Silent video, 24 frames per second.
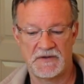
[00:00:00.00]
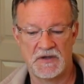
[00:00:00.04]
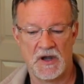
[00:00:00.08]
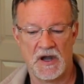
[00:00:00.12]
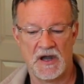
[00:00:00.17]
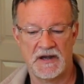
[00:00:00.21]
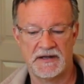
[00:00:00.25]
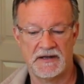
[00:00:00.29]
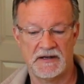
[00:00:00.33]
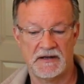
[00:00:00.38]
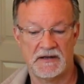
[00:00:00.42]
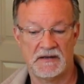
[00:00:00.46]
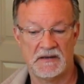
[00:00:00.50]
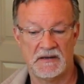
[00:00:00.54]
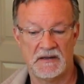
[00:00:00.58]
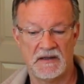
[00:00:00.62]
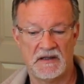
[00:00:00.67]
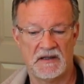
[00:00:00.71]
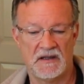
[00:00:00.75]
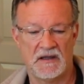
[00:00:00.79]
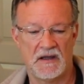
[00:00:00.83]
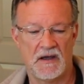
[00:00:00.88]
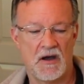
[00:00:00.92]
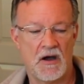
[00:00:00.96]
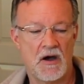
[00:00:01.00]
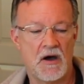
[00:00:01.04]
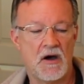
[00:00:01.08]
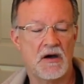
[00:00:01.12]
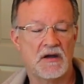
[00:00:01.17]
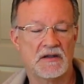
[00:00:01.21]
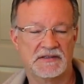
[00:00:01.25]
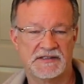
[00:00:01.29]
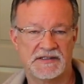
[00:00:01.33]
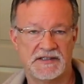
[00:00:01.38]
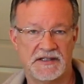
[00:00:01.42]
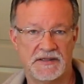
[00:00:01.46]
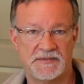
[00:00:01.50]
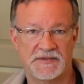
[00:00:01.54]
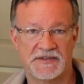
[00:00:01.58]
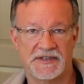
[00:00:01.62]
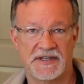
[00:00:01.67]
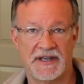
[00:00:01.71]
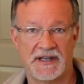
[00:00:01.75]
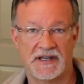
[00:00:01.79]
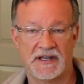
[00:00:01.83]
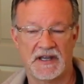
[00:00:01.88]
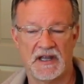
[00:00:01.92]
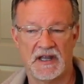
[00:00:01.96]
got here all seems
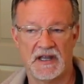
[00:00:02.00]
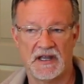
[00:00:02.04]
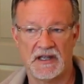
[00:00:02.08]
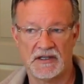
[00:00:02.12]
like